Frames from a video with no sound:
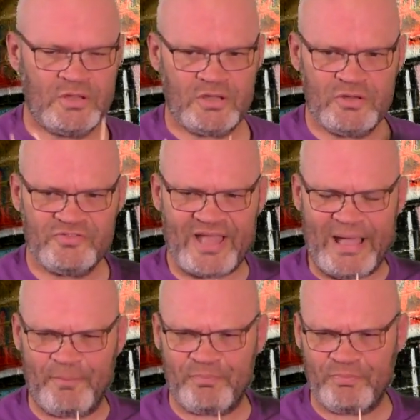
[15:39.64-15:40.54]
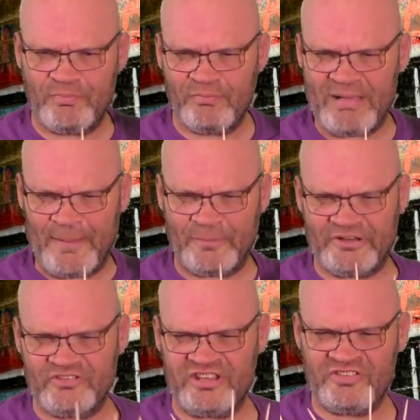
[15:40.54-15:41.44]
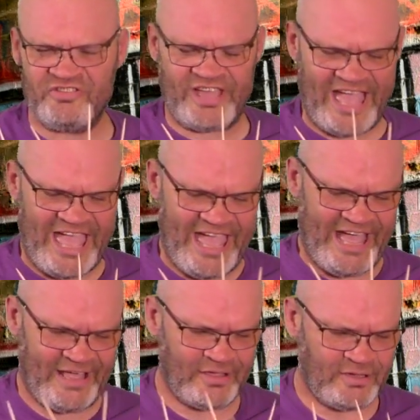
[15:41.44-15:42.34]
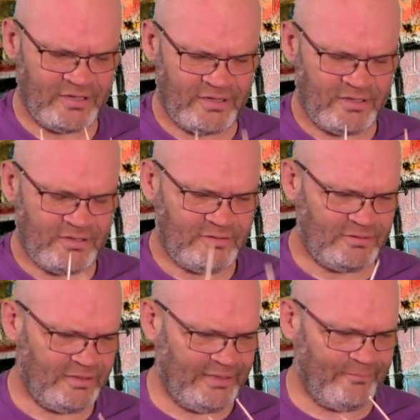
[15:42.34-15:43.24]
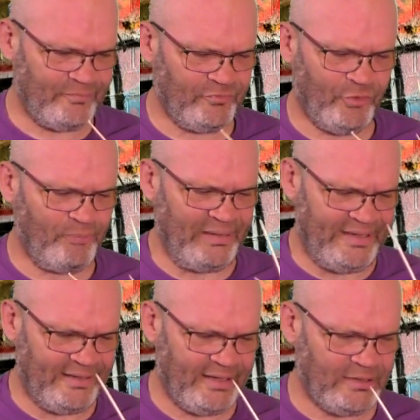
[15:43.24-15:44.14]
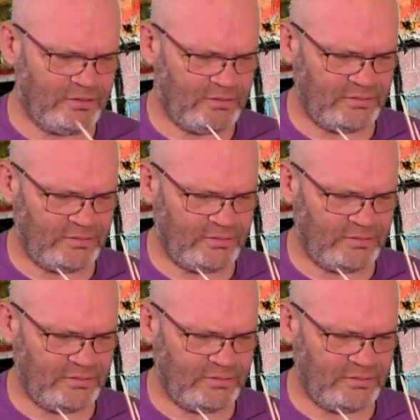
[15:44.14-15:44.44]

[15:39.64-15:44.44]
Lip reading: who's that man with the ginger hair? Not Peter.